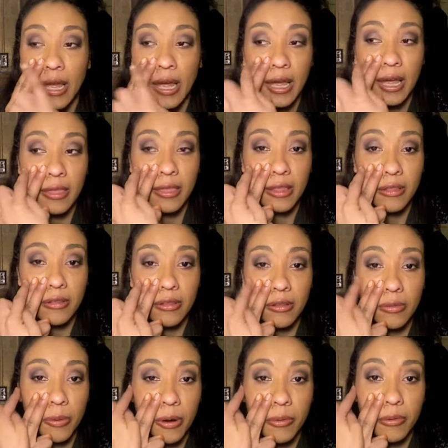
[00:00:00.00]
and this
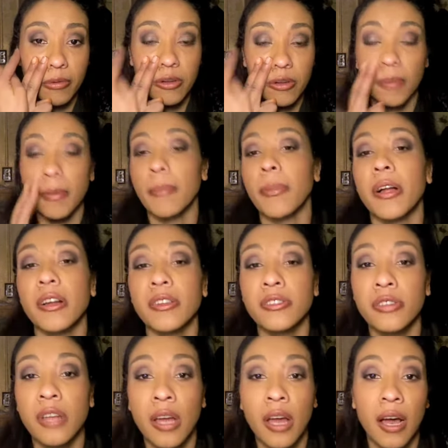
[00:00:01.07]
is where I will start my blush.